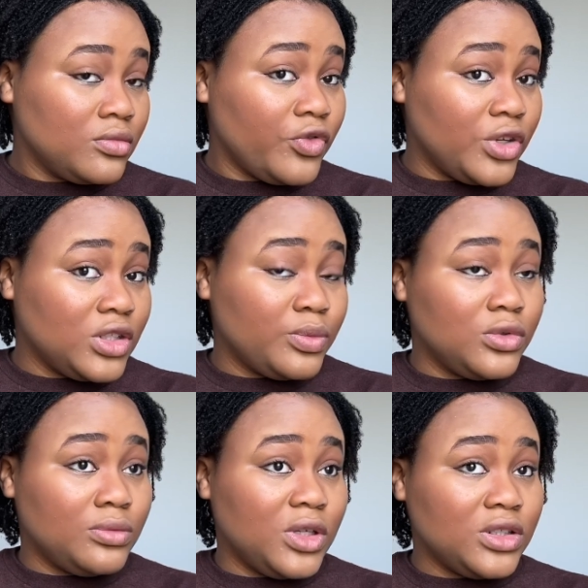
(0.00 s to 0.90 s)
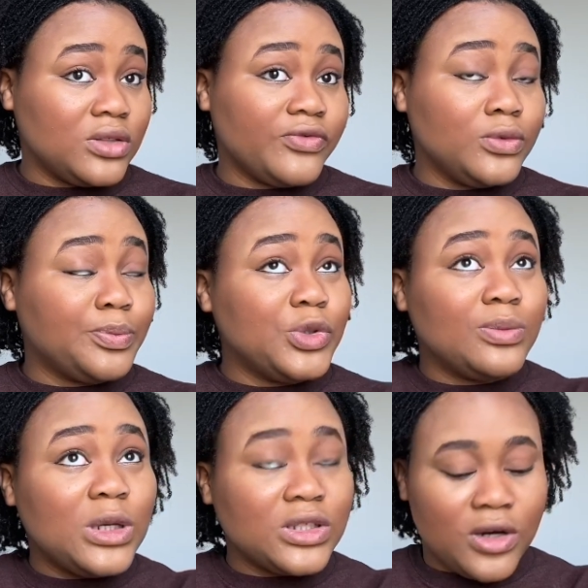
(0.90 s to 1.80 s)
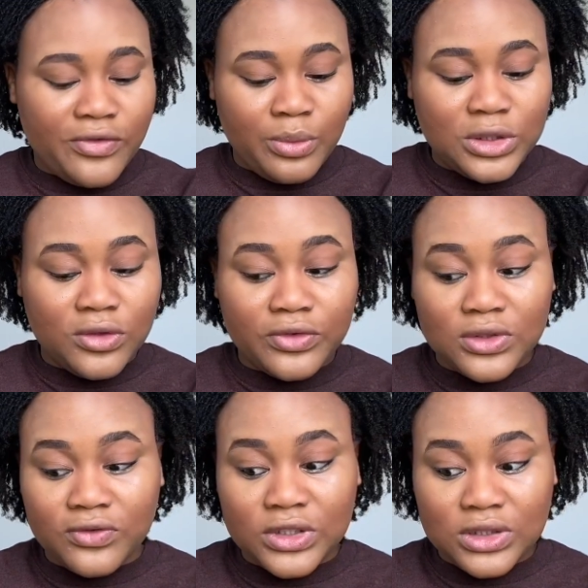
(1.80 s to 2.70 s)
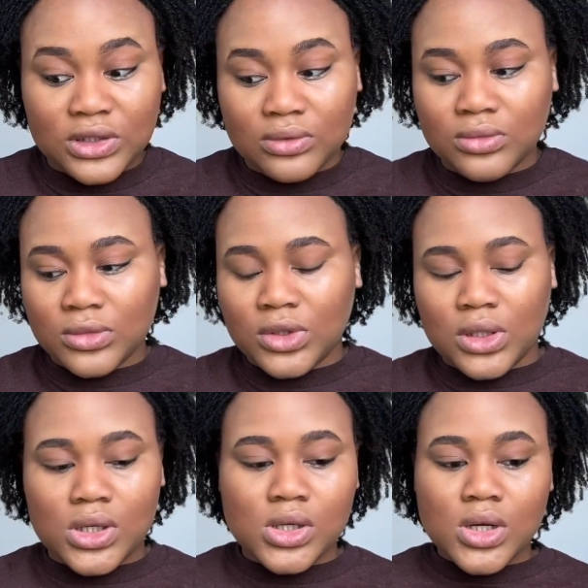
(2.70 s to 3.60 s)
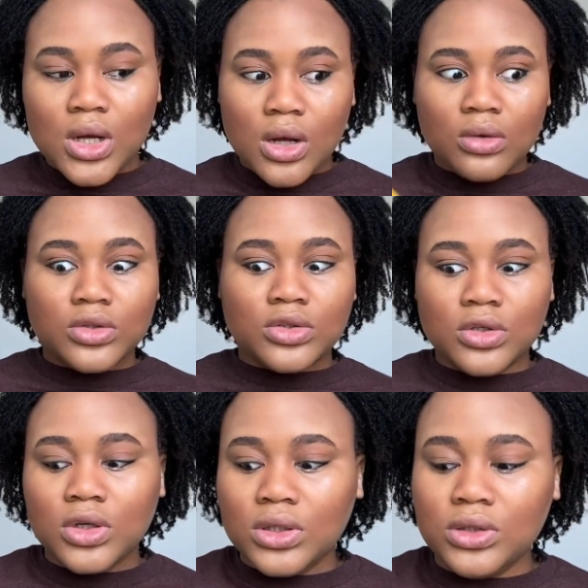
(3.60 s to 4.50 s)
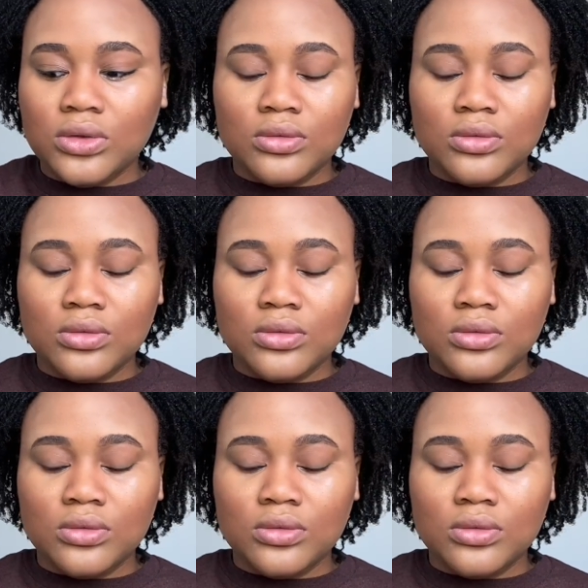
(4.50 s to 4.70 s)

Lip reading: First put mascara for myself for the first time. I was struggling.